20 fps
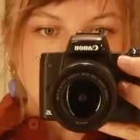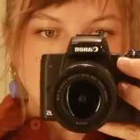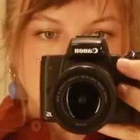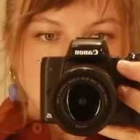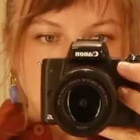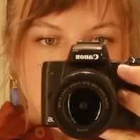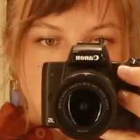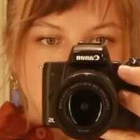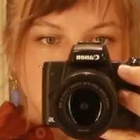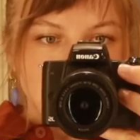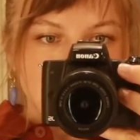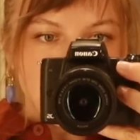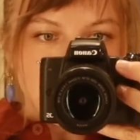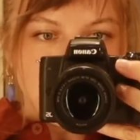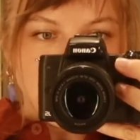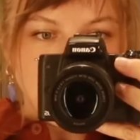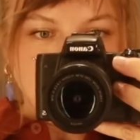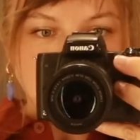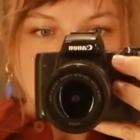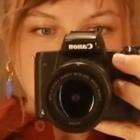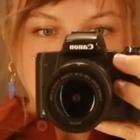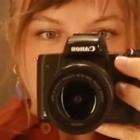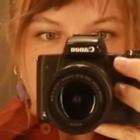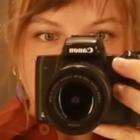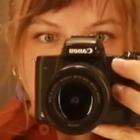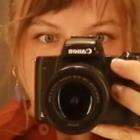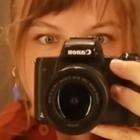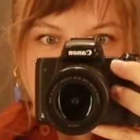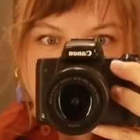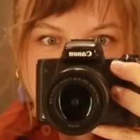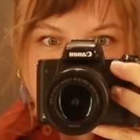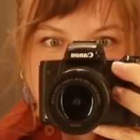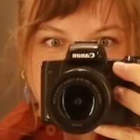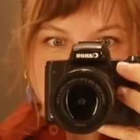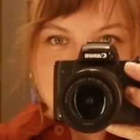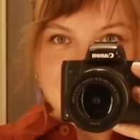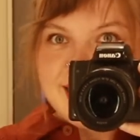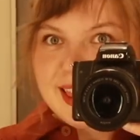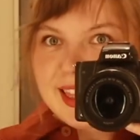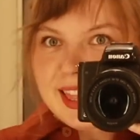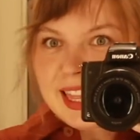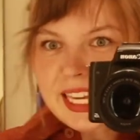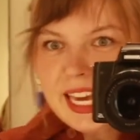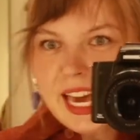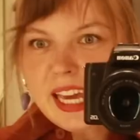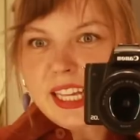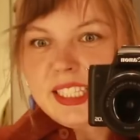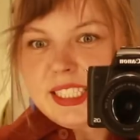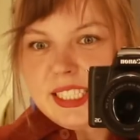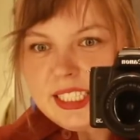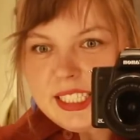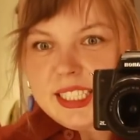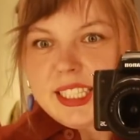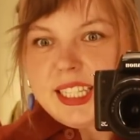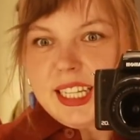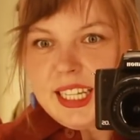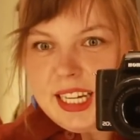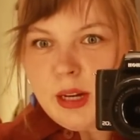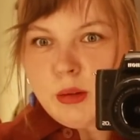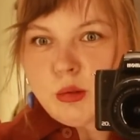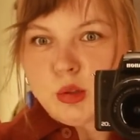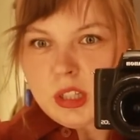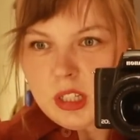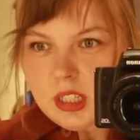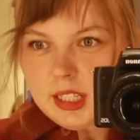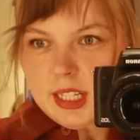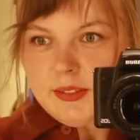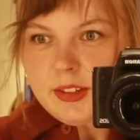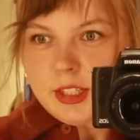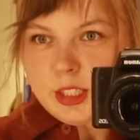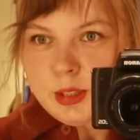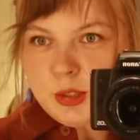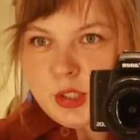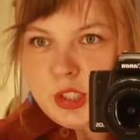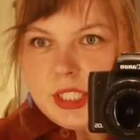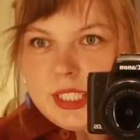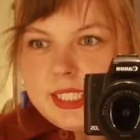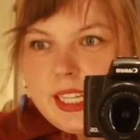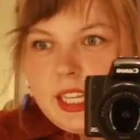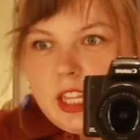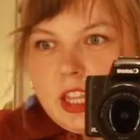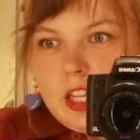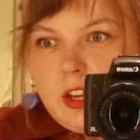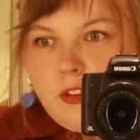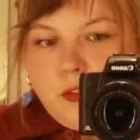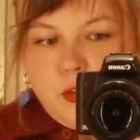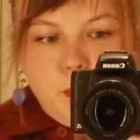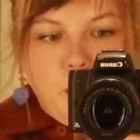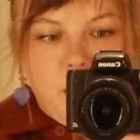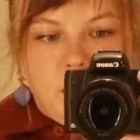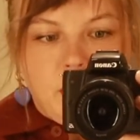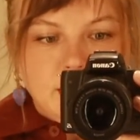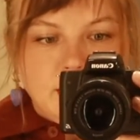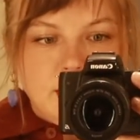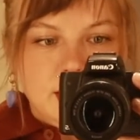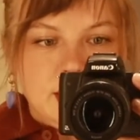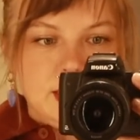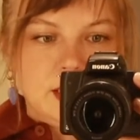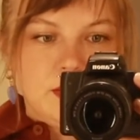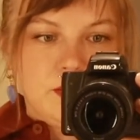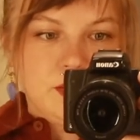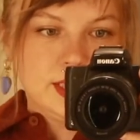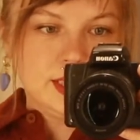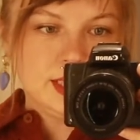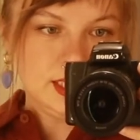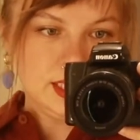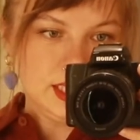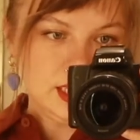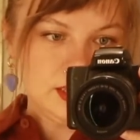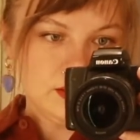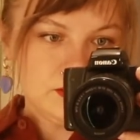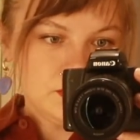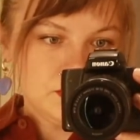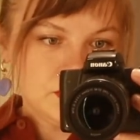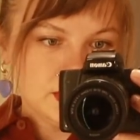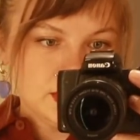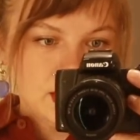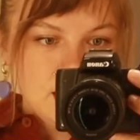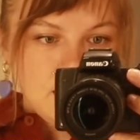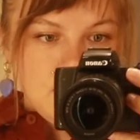This top is one I did not, like I didn't think I was gonna love it as much as I love the boxiness of the sleeves.